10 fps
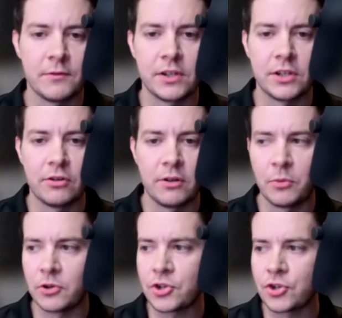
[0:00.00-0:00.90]
security
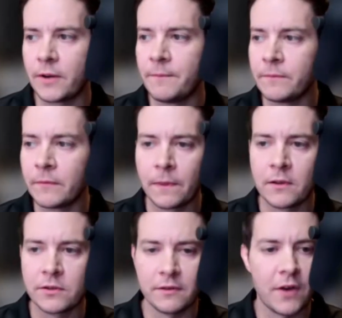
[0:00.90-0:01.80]
posture.
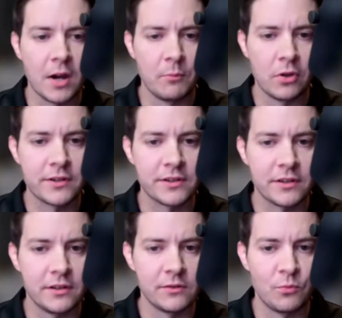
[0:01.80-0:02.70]
So Fireblocks
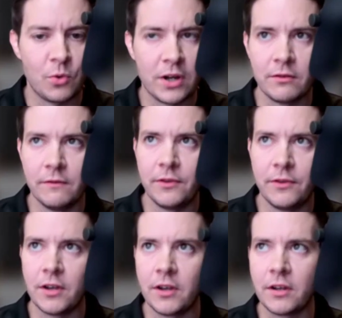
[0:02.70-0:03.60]
is one of
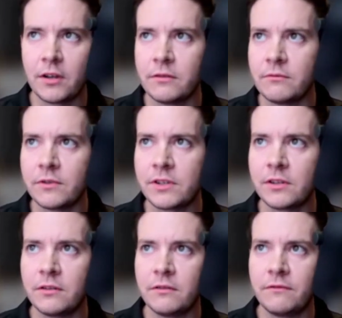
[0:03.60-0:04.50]
the
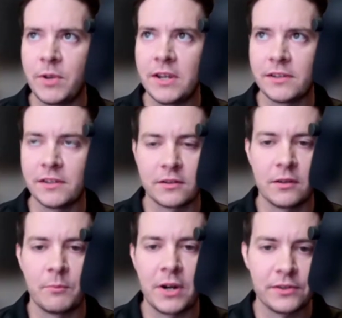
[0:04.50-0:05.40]
sort of pieces to
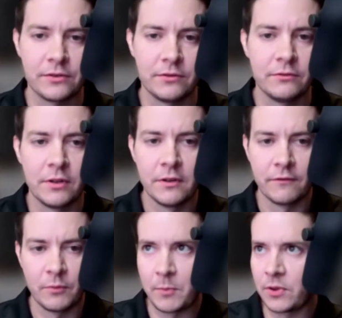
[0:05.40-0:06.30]
the puzzle.
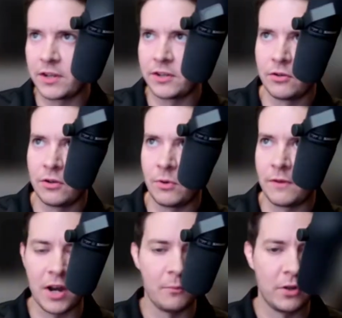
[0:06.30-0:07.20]
For people that don't know
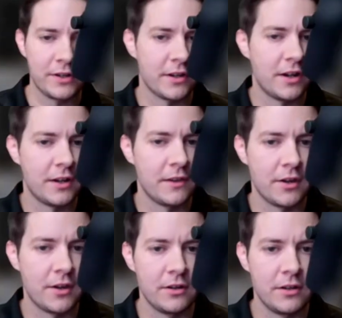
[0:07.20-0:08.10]
what Fireblocks are,
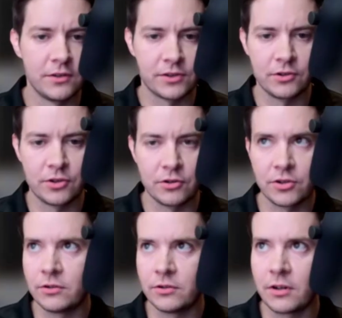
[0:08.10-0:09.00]
they're an
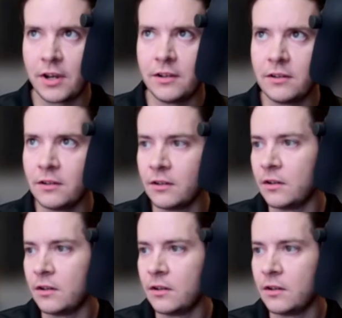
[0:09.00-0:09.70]
institutional grade